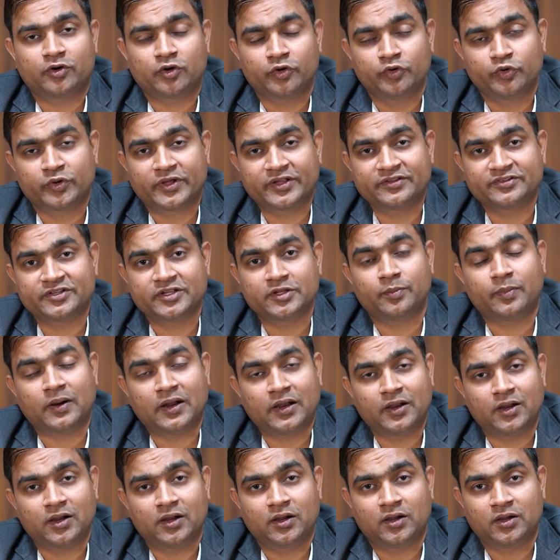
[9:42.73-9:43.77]
or you can say the
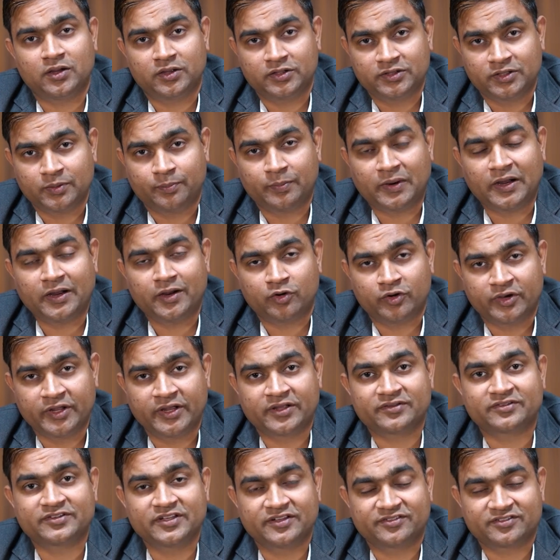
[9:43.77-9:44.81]

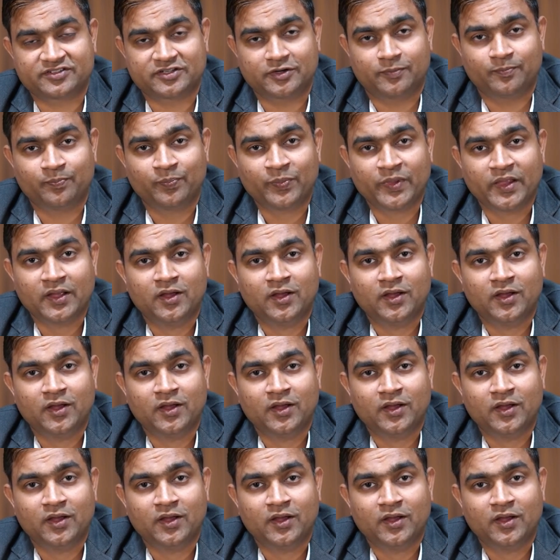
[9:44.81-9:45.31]
biotic system.